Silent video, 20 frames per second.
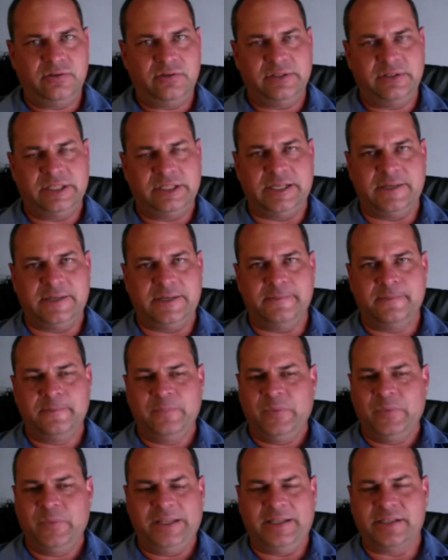It
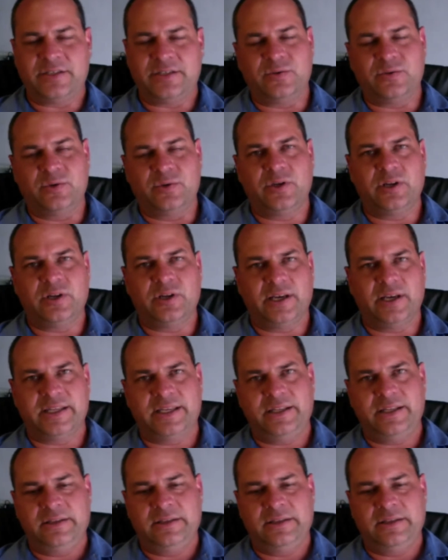doesn't work like that.